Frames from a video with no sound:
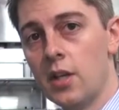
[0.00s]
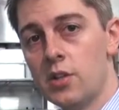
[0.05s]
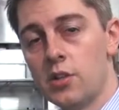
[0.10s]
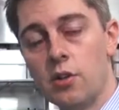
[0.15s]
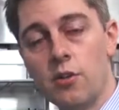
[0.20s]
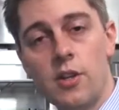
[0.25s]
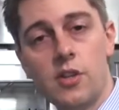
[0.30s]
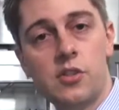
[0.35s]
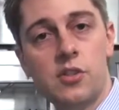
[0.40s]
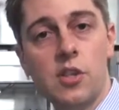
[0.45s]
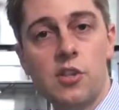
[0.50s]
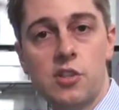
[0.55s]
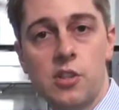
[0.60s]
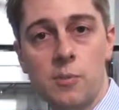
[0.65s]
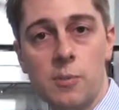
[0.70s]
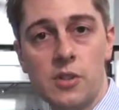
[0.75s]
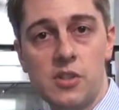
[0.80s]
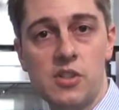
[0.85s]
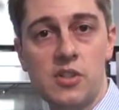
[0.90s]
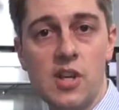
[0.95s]
So this
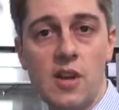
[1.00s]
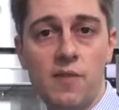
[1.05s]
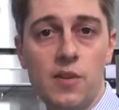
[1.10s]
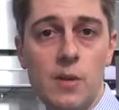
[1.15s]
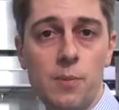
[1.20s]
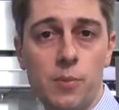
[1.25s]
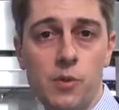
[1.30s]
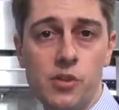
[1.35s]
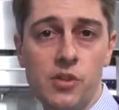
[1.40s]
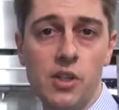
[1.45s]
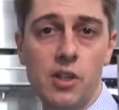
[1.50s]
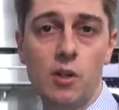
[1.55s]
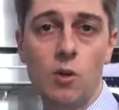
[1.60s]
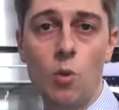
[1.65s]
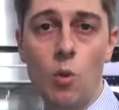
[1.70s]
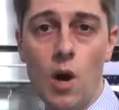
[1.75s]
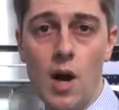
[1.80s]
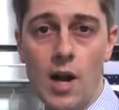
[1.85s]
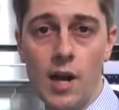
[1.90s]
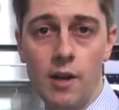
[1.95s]
system is 70%
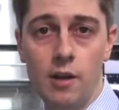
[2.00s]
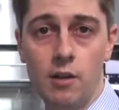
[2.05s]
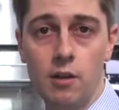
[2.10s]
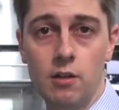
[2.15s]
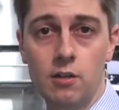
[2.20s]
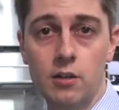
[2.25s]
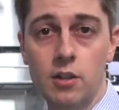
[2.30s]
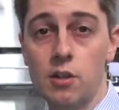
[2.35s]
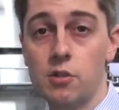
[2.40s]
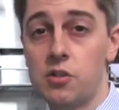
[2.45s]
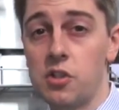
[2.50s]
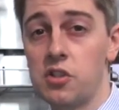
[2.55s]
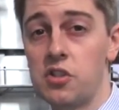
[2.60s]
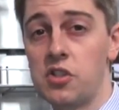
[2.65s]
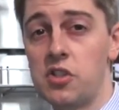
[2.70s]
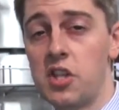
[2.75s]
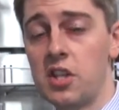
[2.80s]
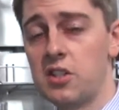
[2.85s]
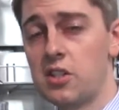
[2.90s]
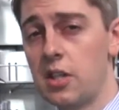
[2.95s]
quieter, uses
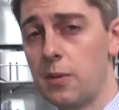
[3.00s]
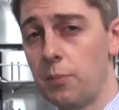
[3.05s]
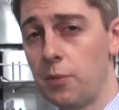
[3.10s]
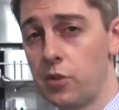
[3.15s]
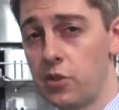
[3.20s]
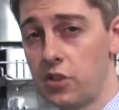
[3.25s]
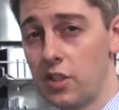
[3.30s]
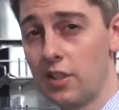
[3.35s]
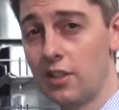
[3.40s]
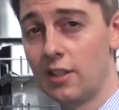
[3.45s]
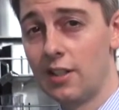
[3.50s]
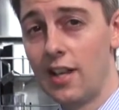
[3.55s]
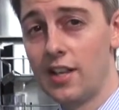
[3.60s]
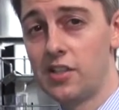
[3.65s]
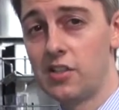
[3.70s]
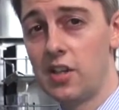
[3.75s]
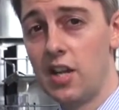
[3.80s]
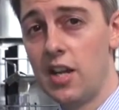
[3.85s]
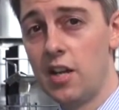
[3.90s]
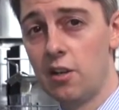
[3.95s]
60%
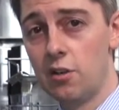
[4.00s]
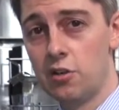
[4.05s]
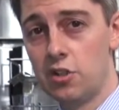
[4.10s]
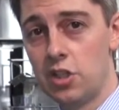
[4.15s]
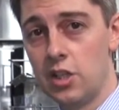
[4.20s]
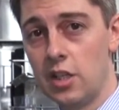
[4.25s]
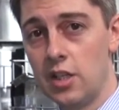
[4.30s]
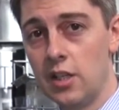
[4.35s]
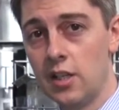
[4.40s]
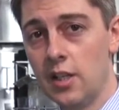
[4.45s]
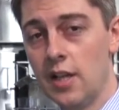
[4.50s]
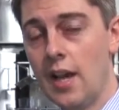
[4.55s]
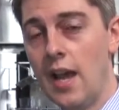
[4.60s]
less energy,